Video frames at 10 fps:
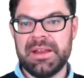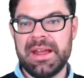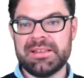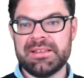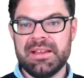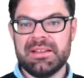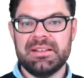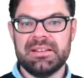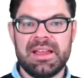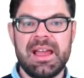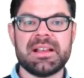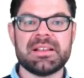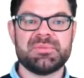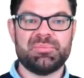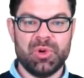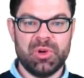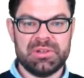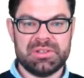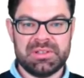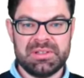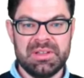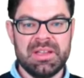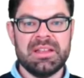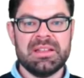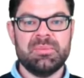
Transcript: that the tax burden